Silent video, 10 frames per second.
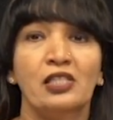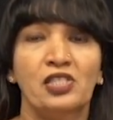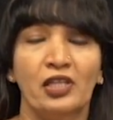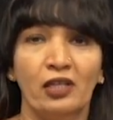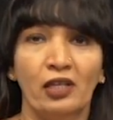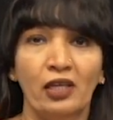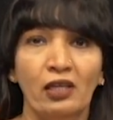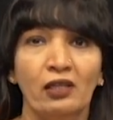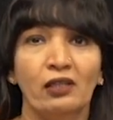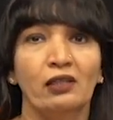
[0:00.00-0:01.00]

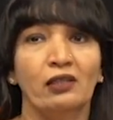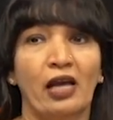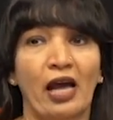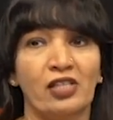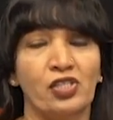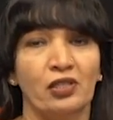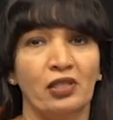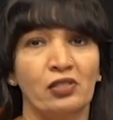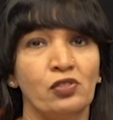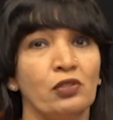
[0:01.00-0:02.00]
Generally, the action
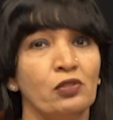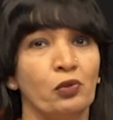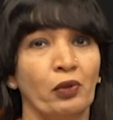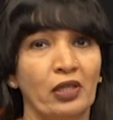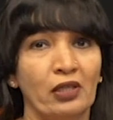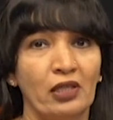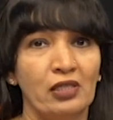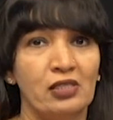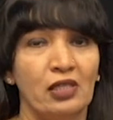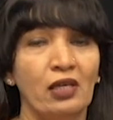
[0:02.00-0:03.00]
is to
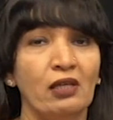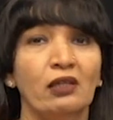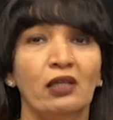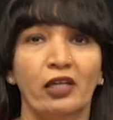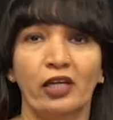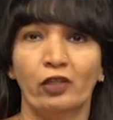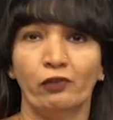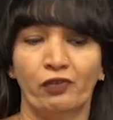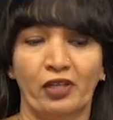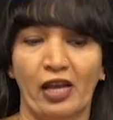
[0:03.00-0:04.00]
increase the rate
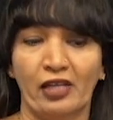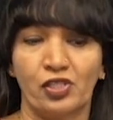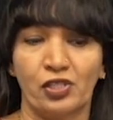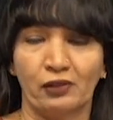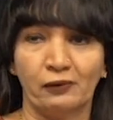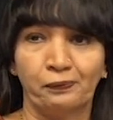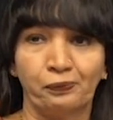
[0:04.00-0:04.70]
of a reaction.